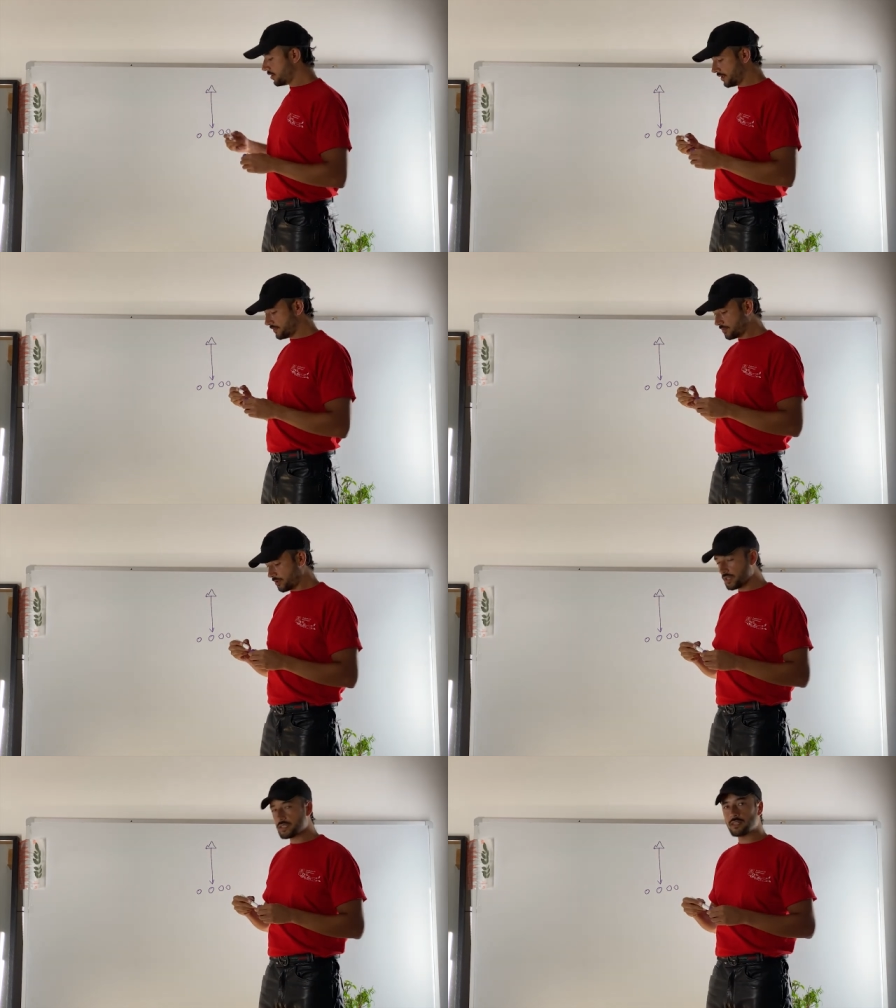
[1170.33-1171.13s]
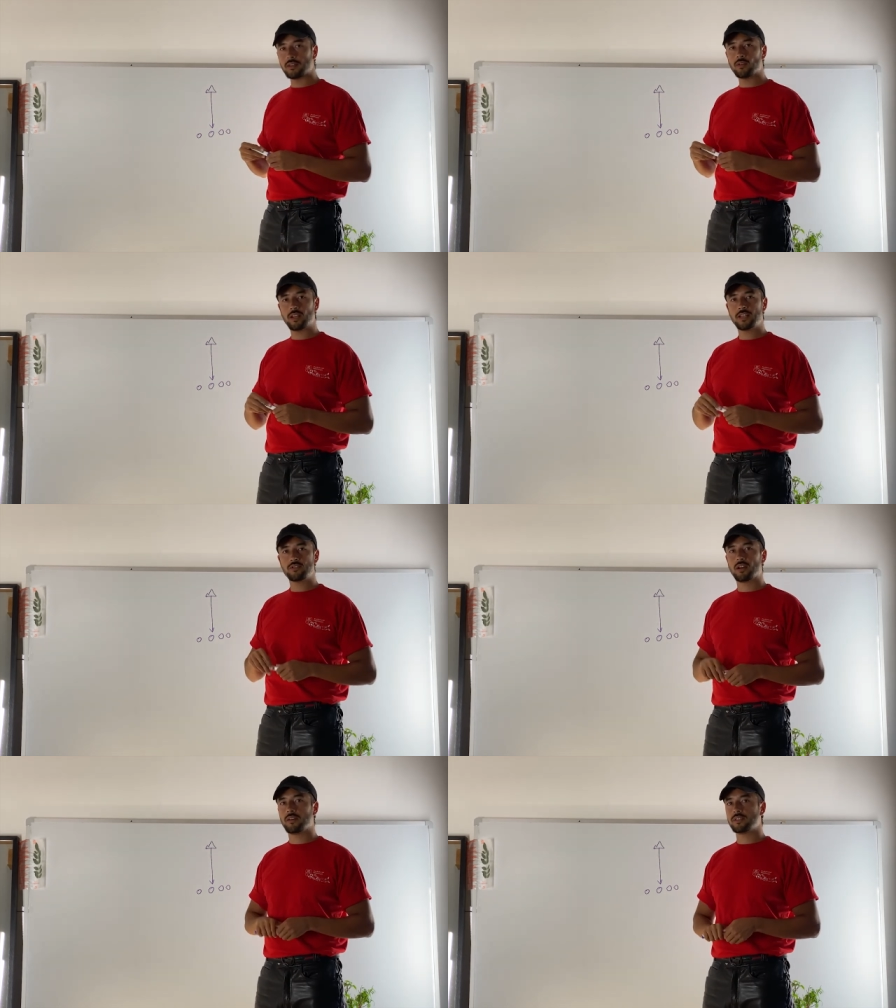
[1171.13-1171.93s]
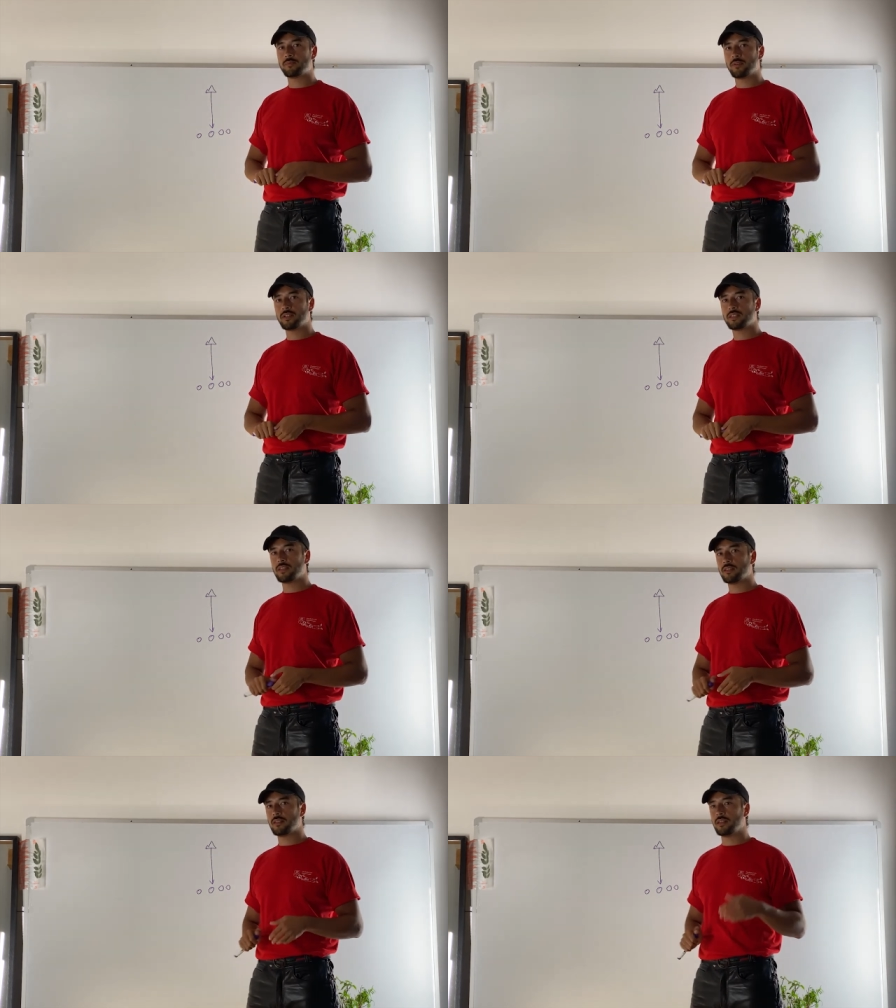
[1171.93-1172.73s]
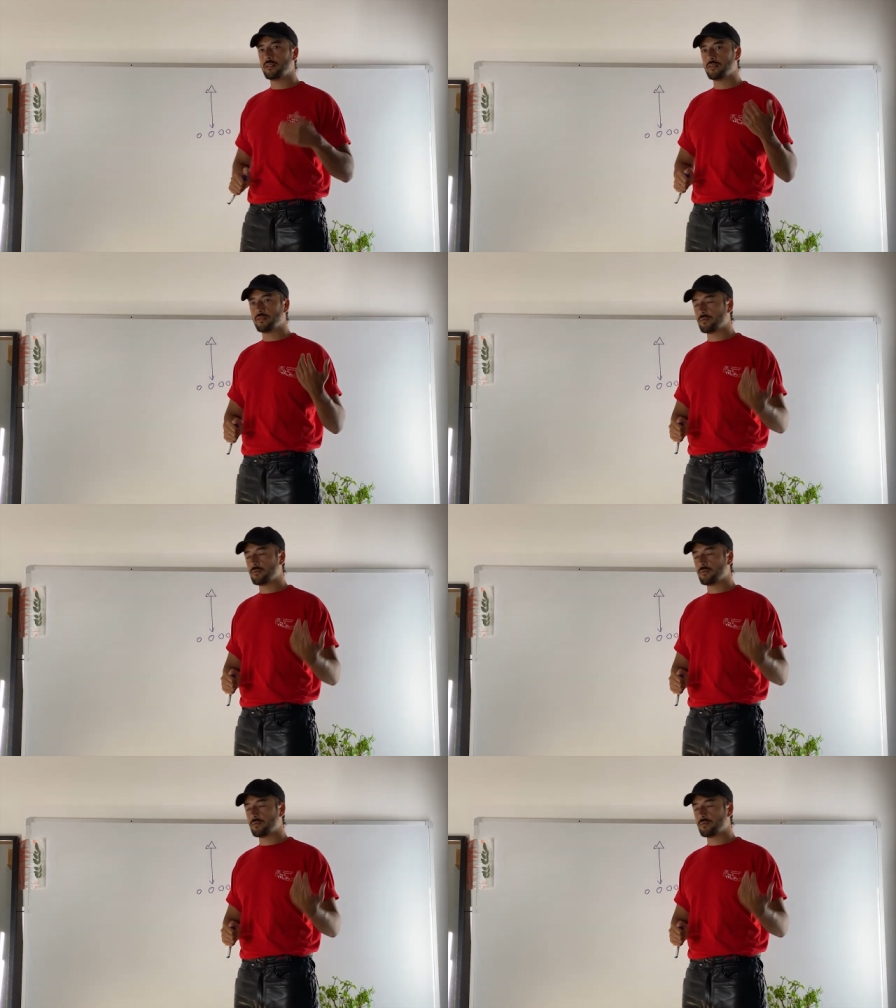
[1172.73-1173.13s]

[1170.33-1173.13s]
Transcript: You have disparity in knowledge, you have disparity in, in